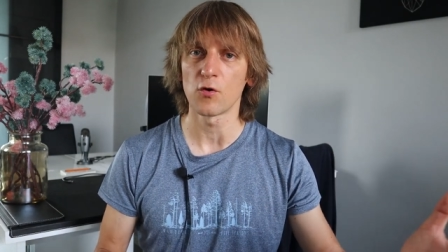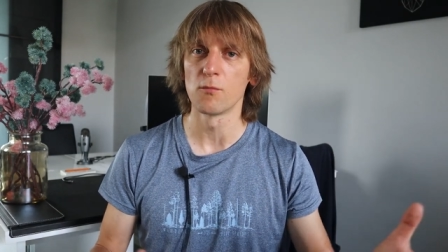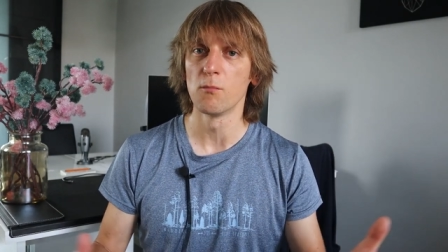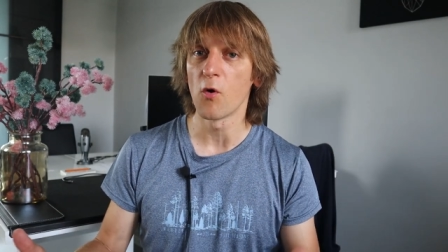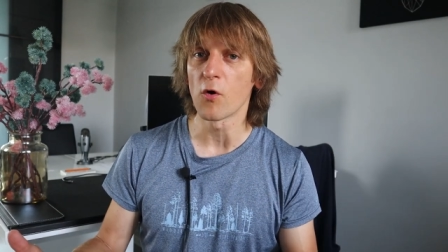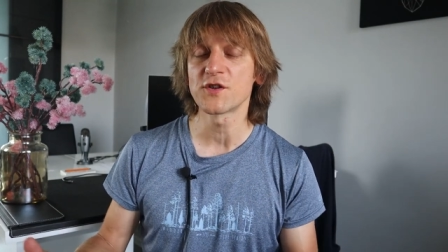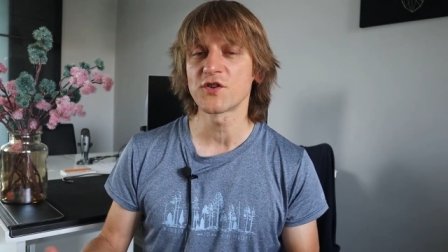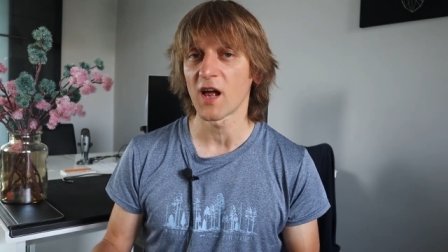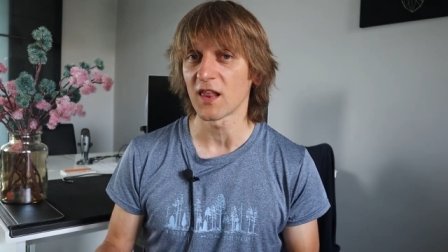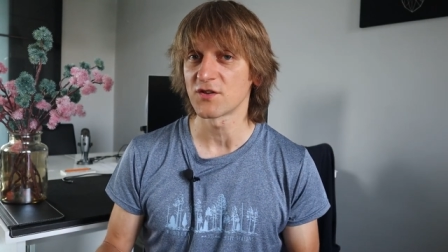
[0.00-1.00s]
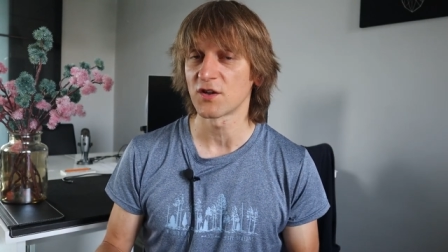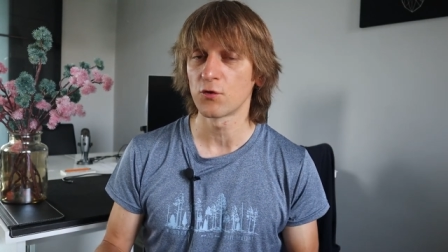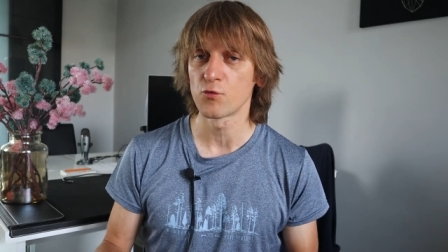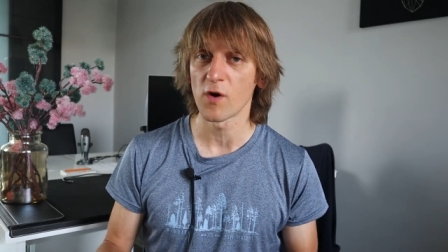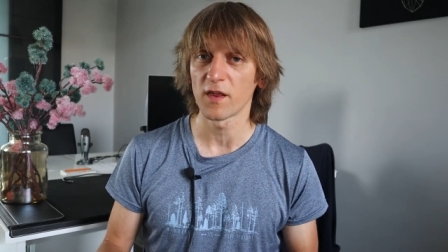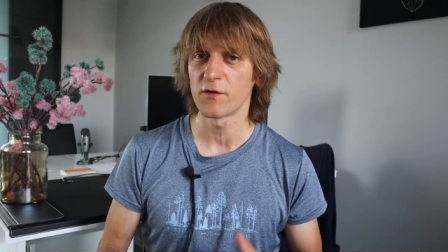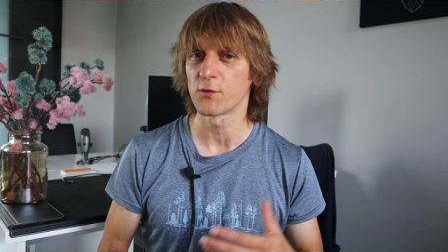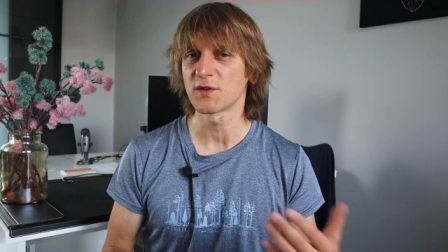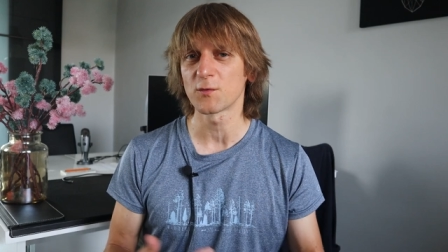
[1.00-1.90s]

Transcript: or more challenging to run through.